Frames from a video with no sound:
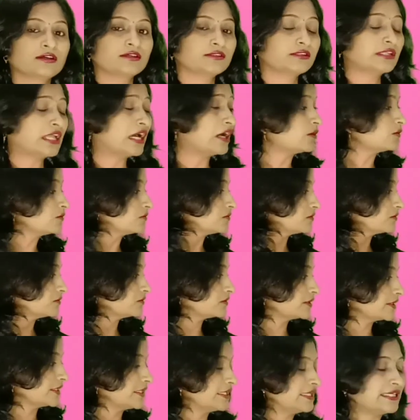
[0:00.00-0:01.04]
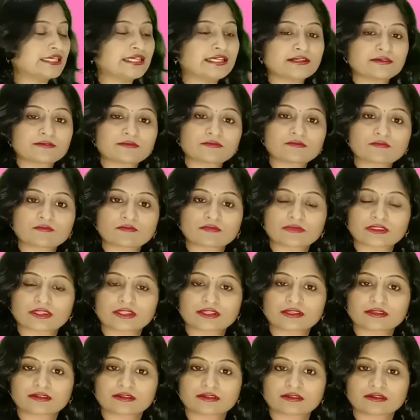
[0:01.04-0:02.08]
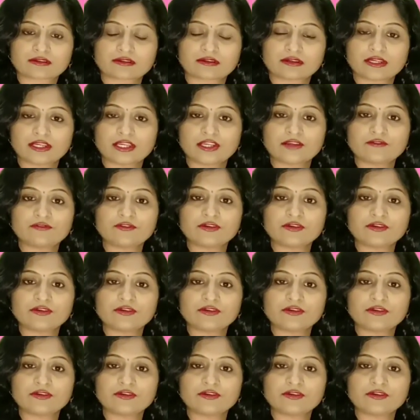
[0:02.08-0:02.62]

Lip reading: now E, if